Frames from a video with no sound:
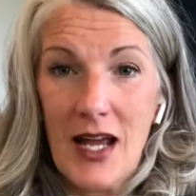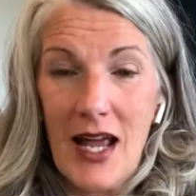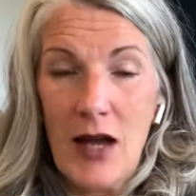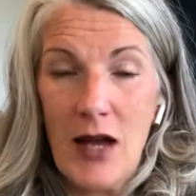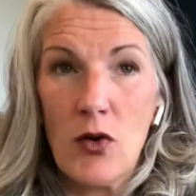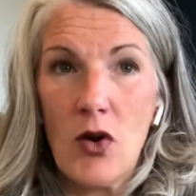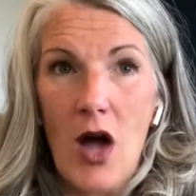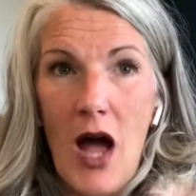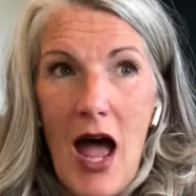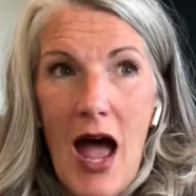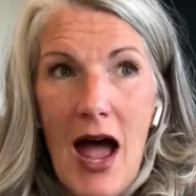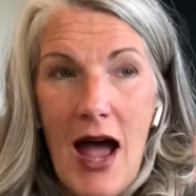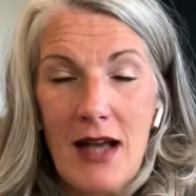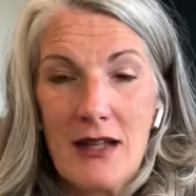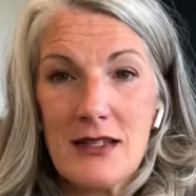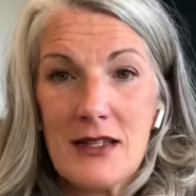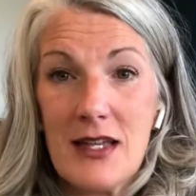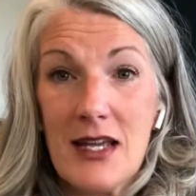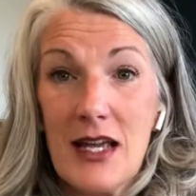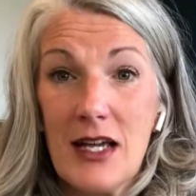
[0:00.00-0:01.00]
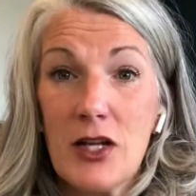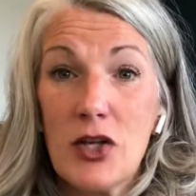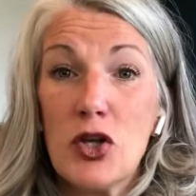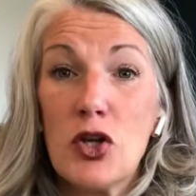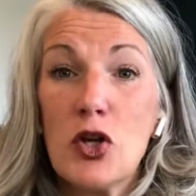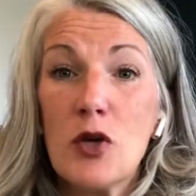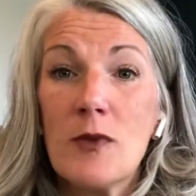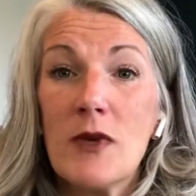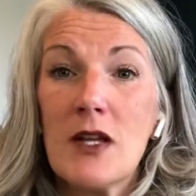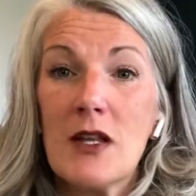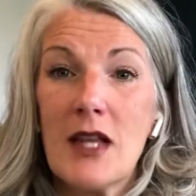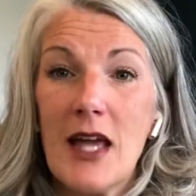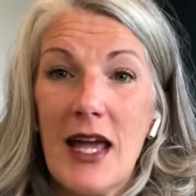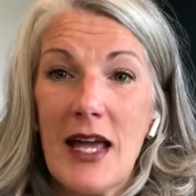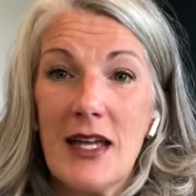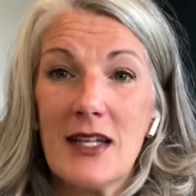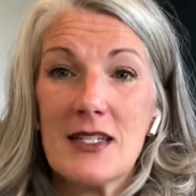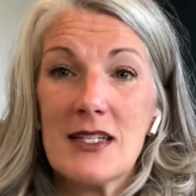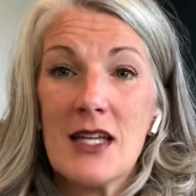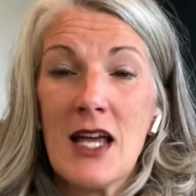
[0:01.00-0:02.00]
and as they
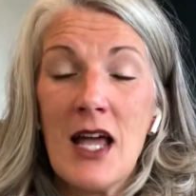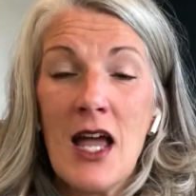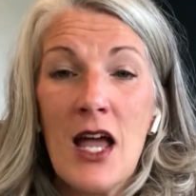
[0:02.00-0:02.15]
accumulate,